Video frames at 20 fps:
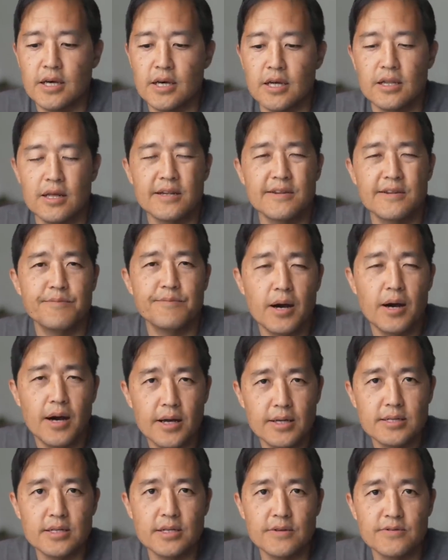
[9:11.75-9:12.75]
a lot of
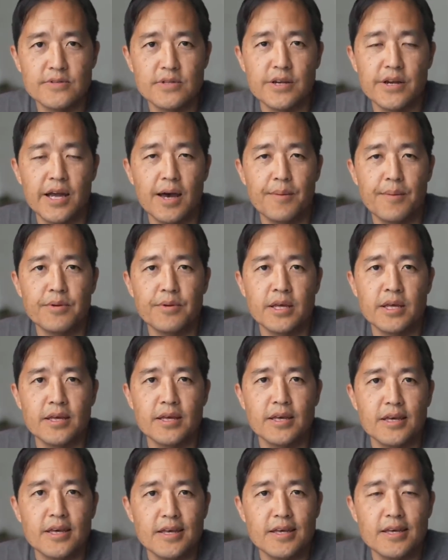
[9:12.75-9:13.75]
positives that are happening.
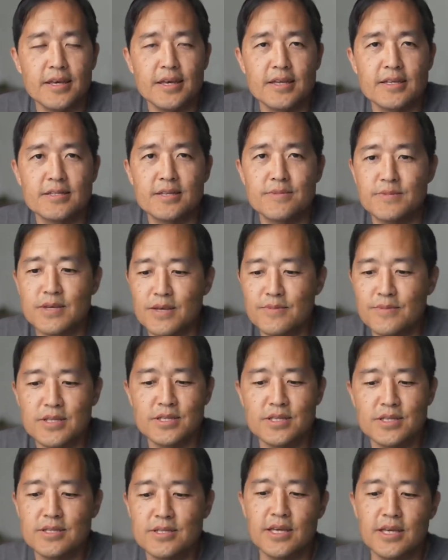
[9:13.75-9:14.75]
And sometimes it
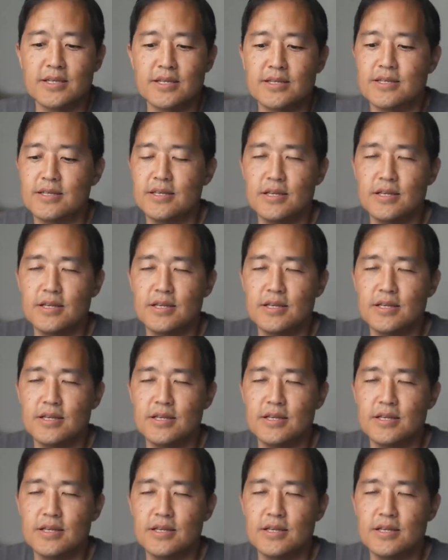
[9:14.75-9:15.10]
just takes,